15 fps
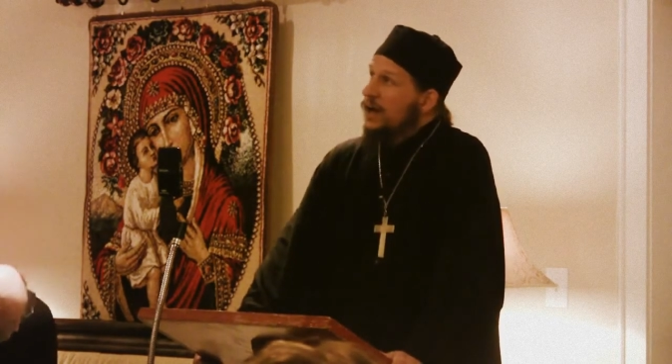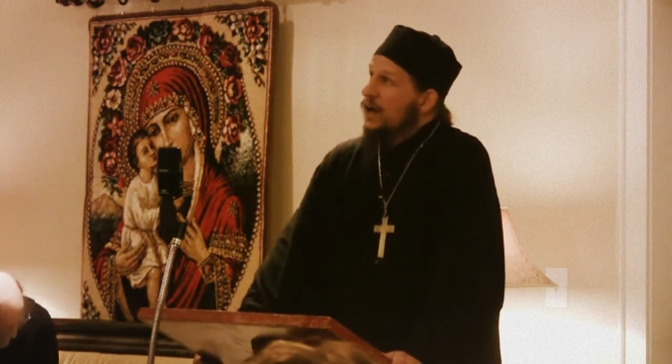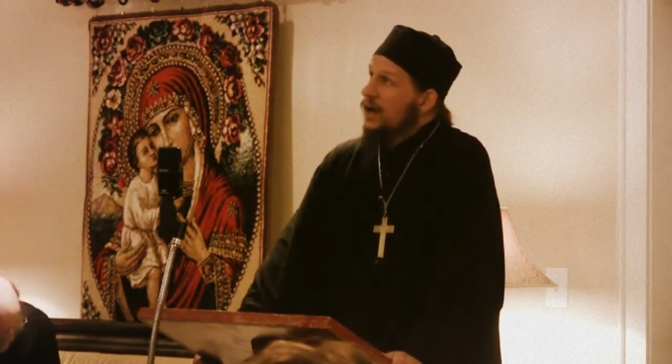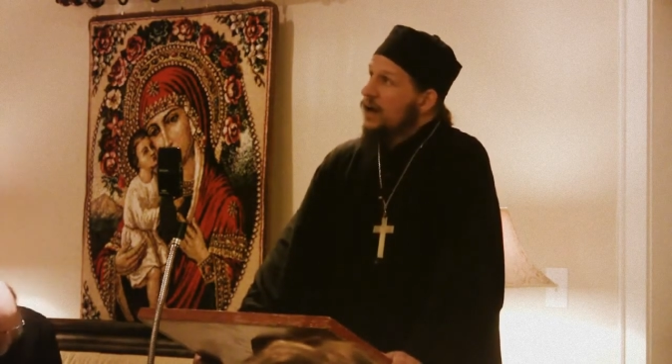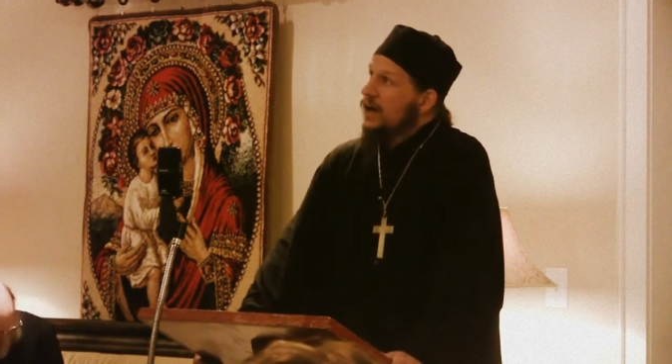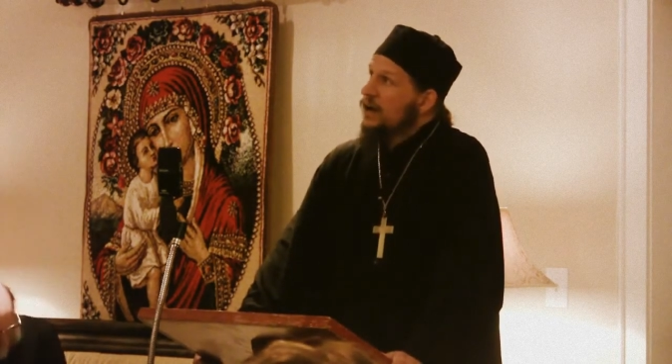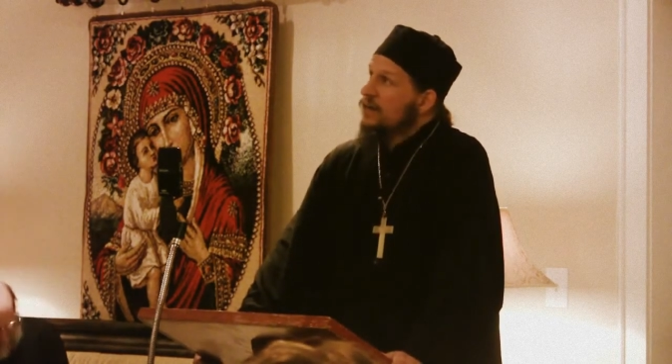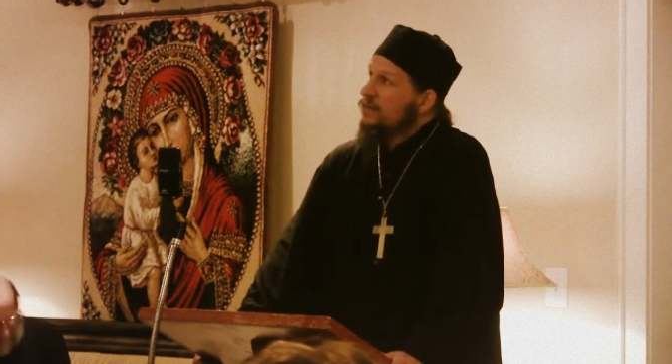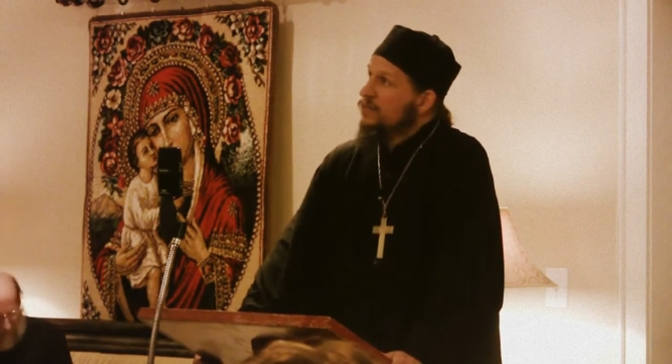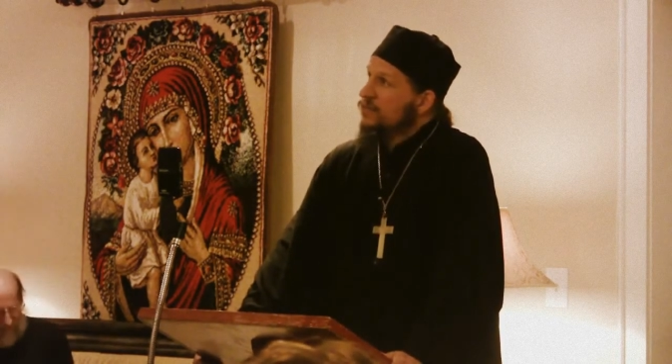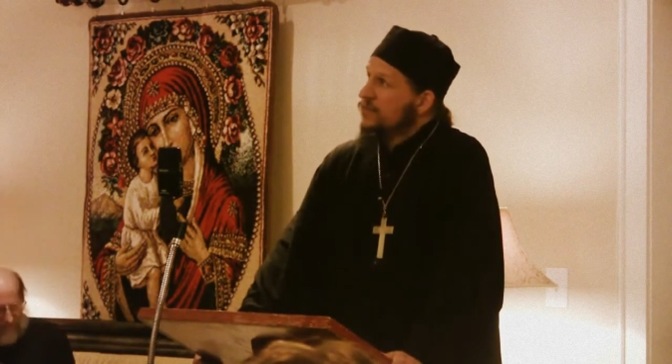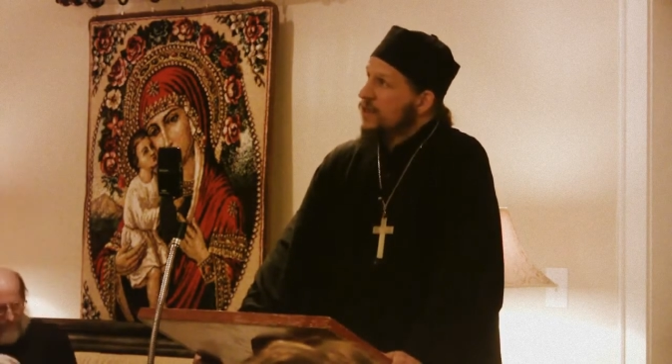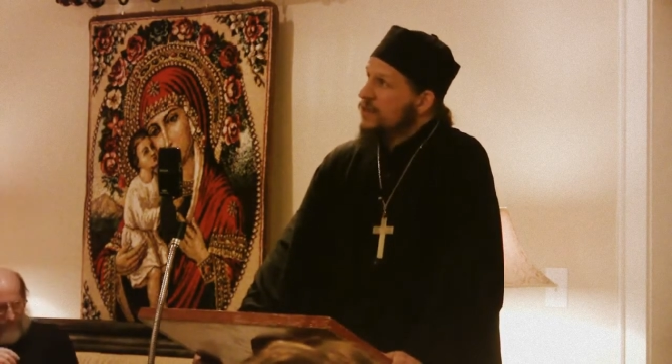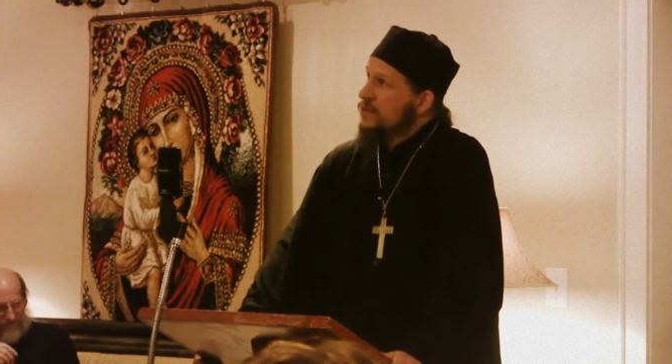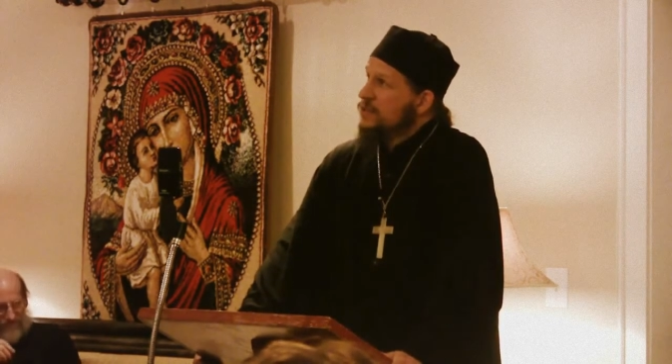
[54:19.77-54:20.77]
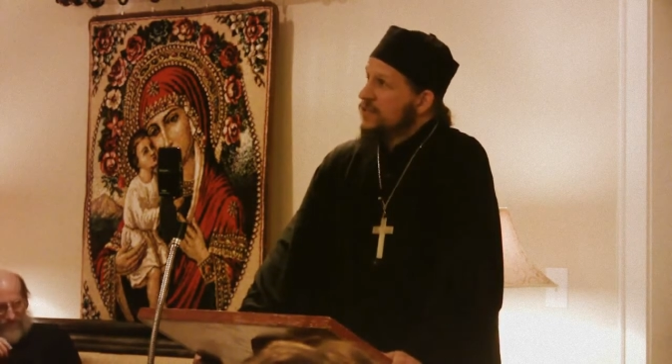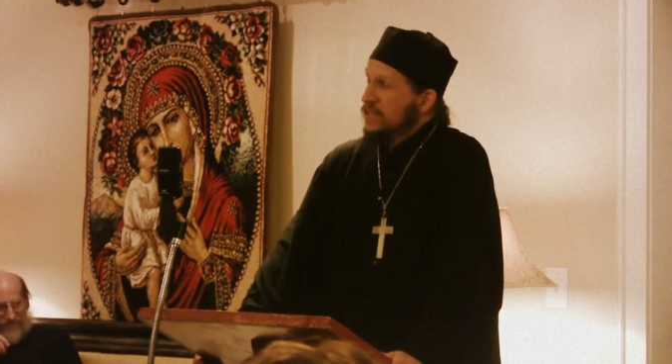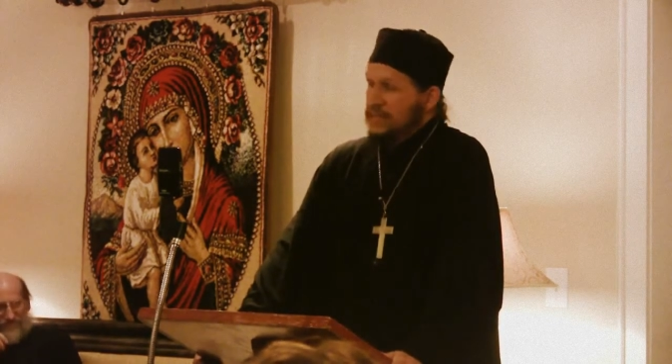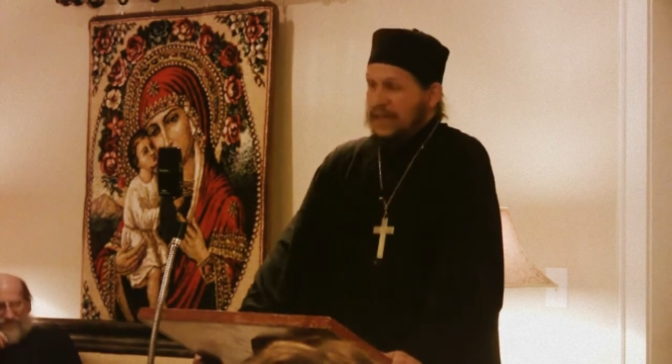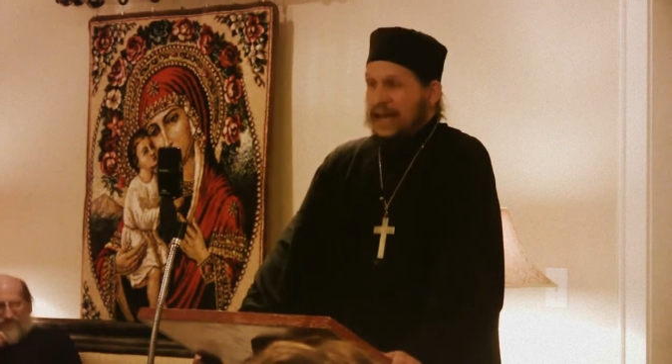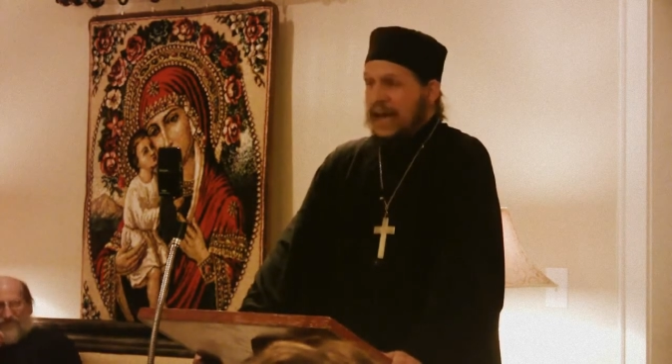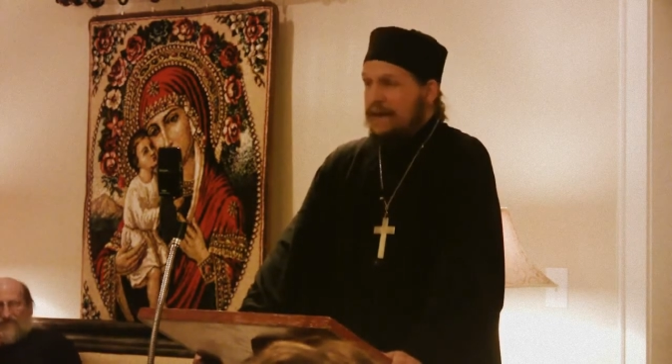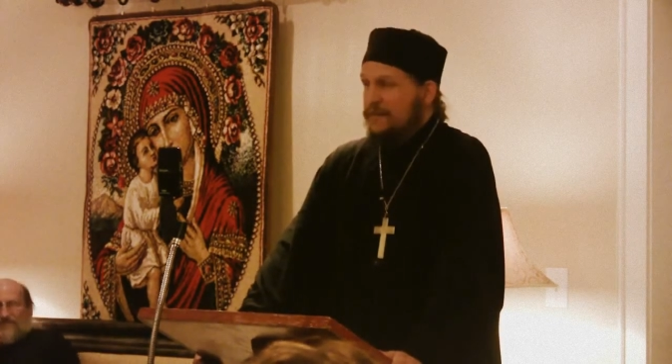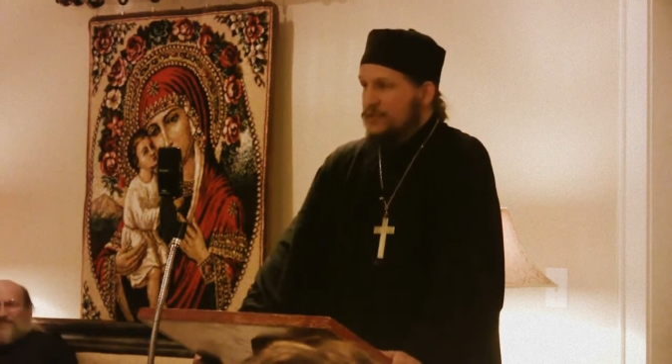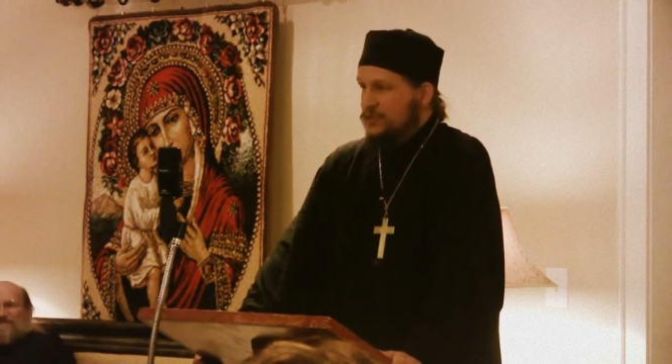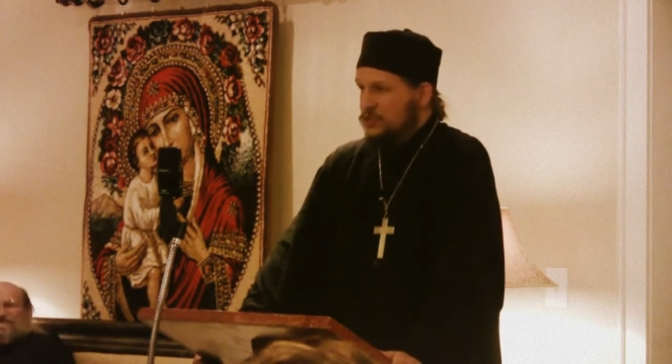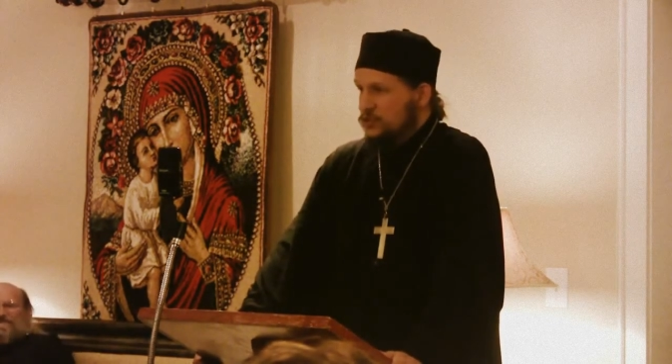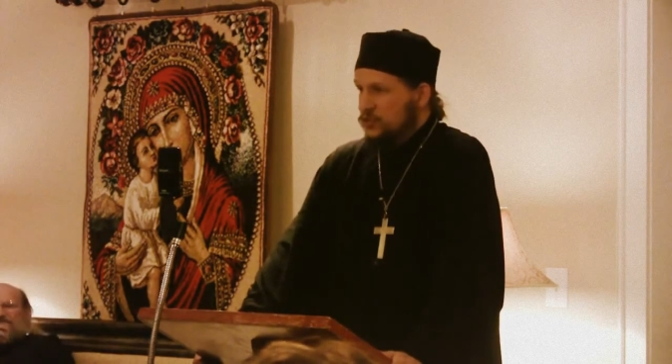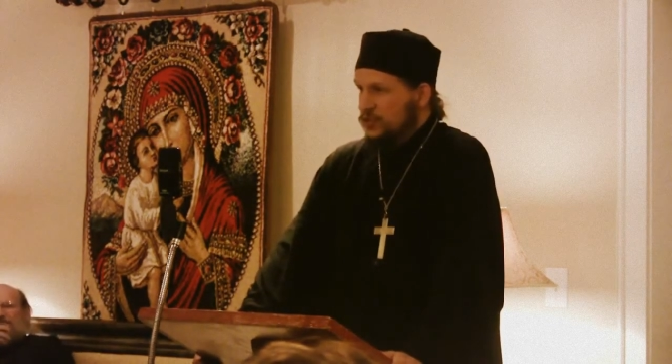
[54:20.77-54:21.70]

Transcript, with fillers: of, I would say, the average